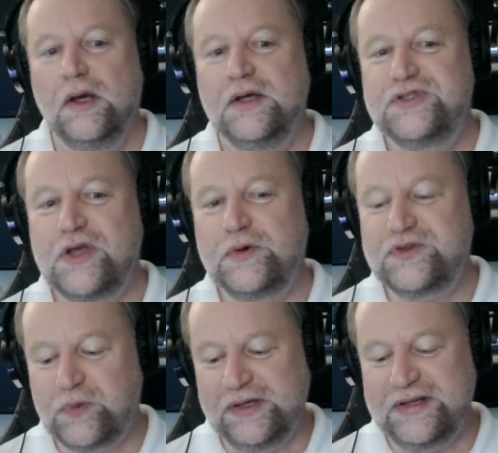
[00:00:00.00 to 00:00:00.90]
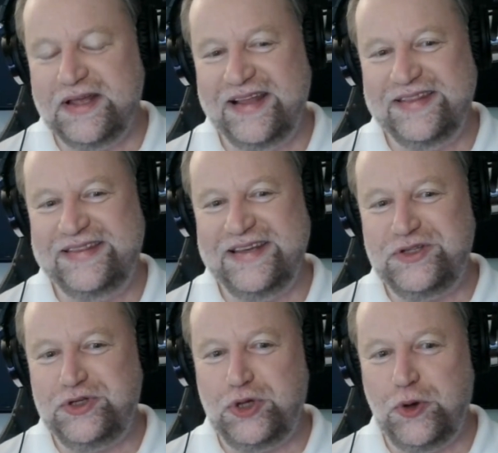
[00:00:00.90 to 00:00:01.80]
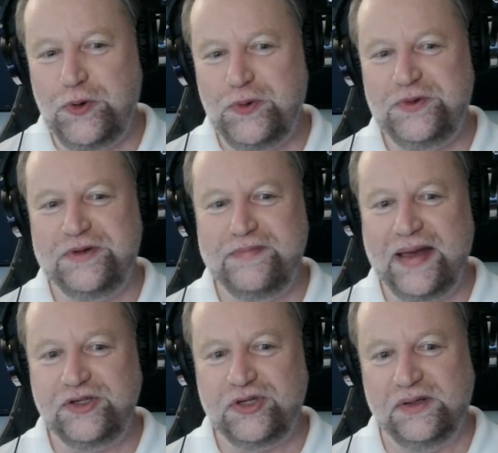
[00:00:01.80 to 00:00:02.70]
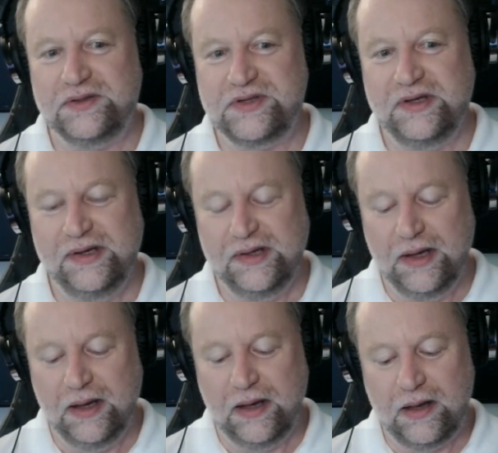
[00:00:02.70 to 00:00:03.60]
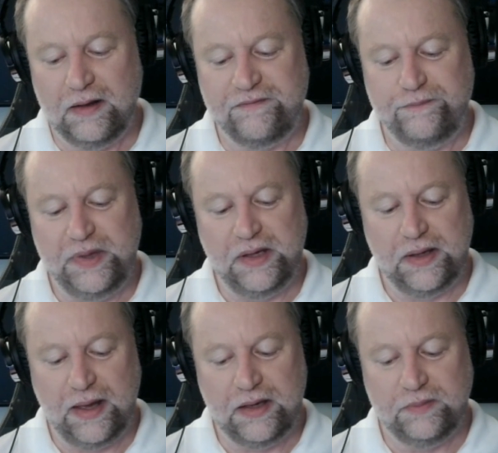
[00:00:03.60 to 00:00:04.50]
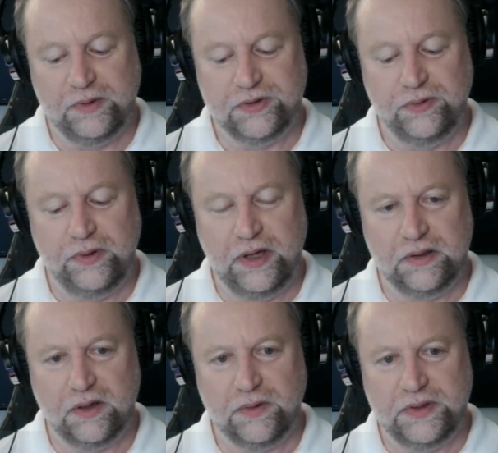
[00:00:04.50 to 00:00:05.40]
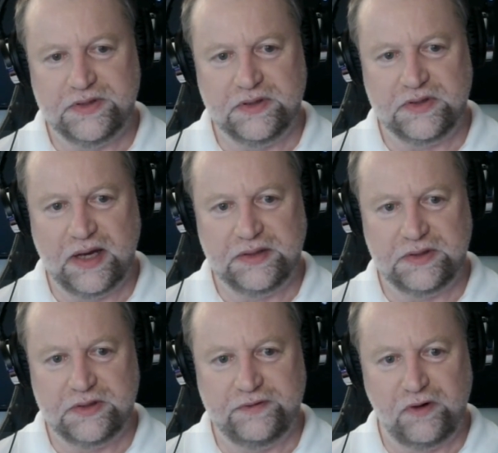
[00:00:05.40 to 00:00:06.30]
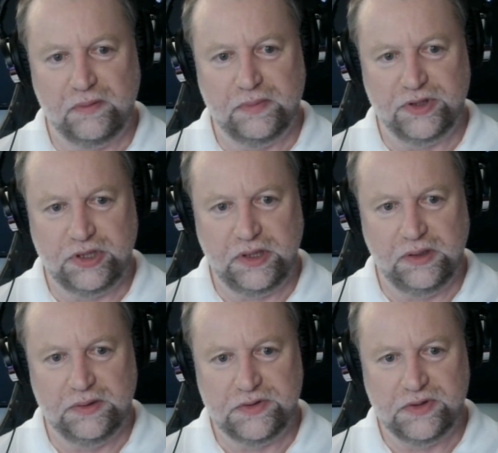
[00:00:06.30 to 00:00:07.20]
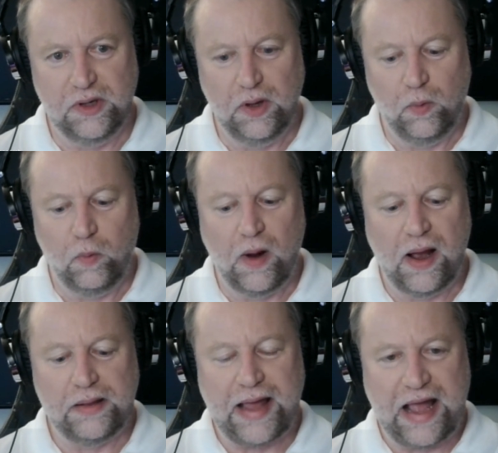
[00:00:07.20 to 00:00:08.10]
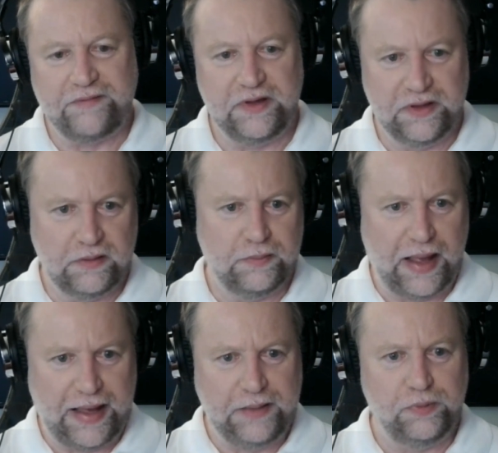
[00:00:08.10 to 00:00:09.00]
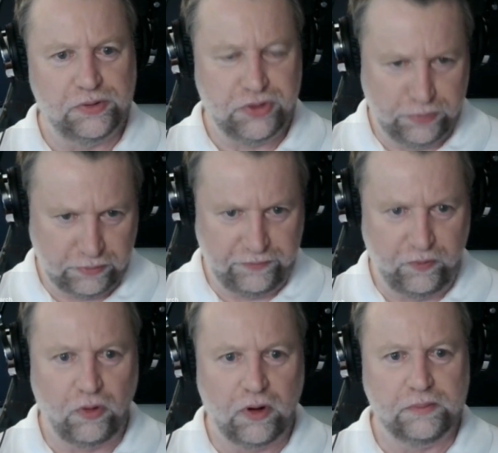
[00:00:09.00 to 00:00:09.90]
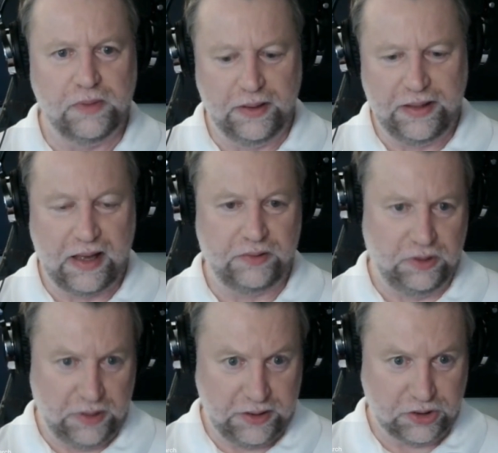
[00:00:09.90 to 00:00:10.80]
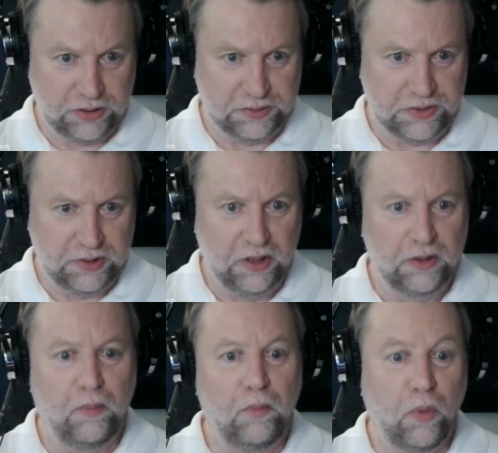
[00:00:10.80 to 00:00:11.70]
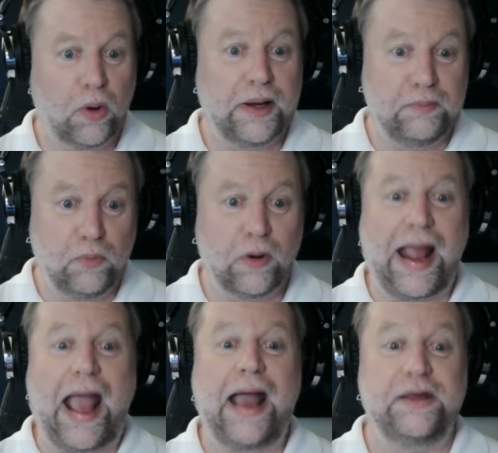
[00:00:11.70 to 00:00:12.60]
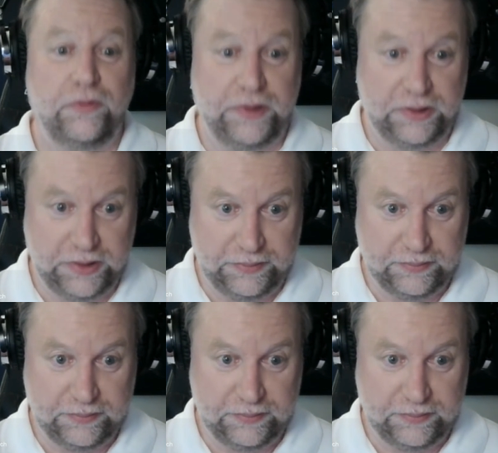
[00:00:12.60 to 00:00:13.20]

So it's really these 2 dimensions of being able to increase the sizes of our machines while having them able to perform calculations more and more accurately.